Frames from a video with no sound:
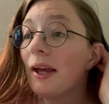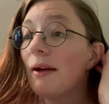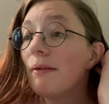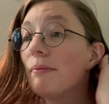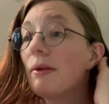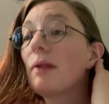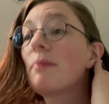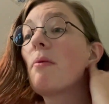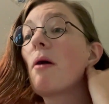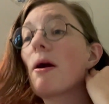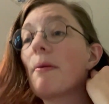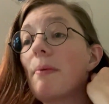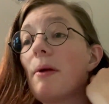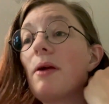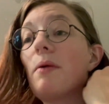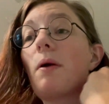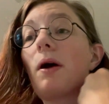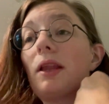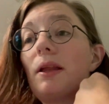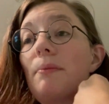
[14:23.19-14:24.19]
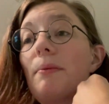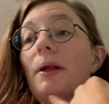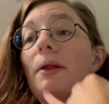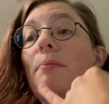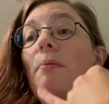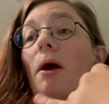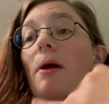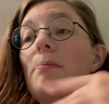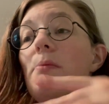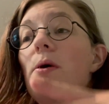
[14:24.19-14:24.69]
Miss Marple, it wasn't Miss
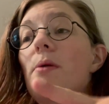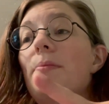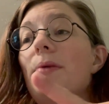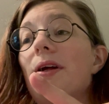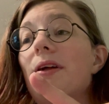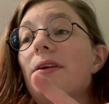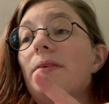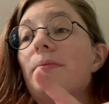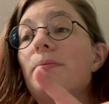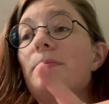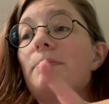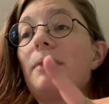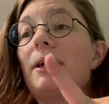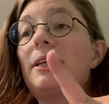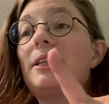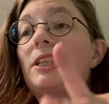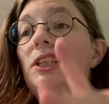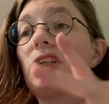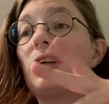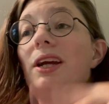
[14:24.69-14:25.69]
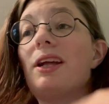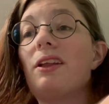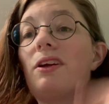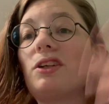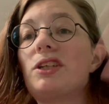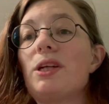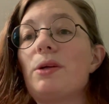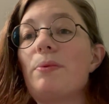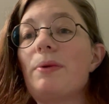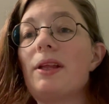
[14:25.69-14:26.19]
Marple mystery, so
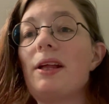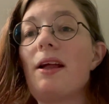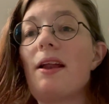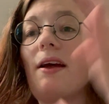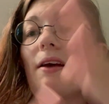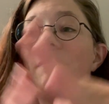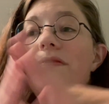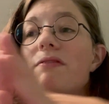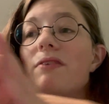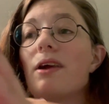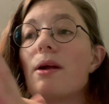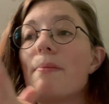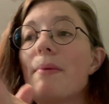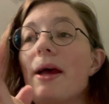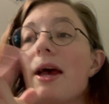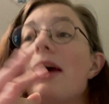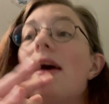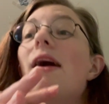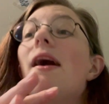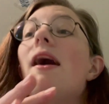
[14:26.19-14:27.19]
she was in it for a bit.